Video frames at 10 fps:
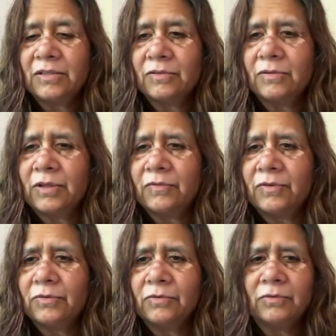So if
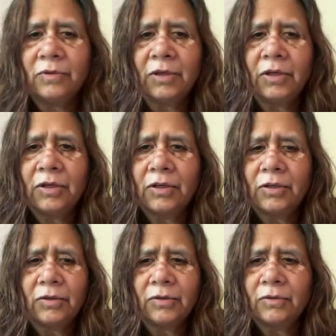you
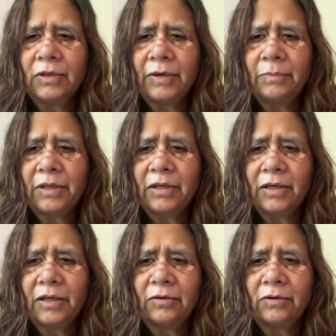go, let me
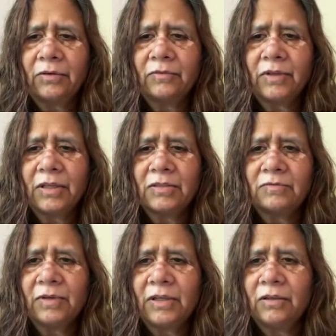get out of
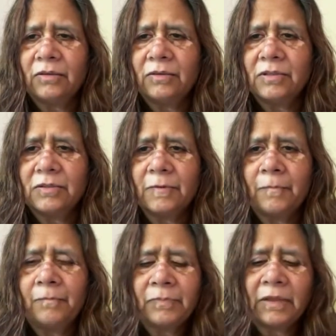these windows.
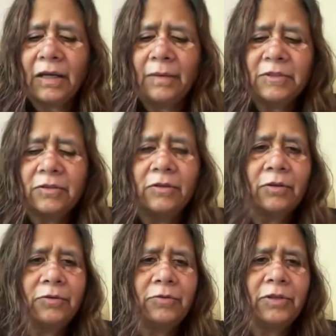I'm just going
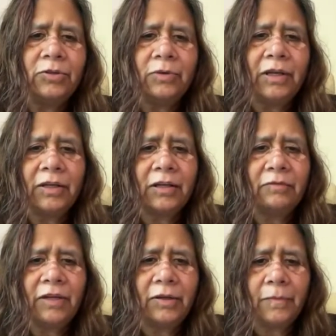to go to a new
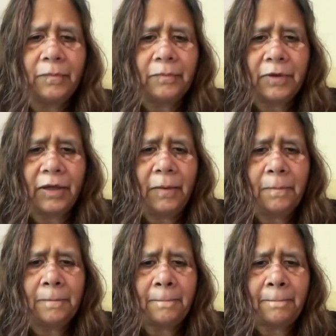LinkedIn window. Okay.
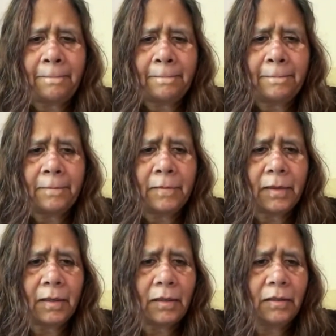
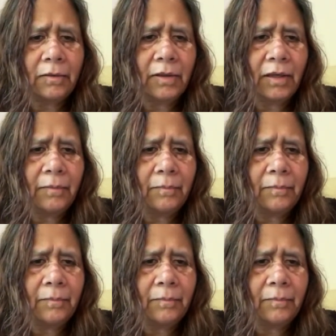Okay.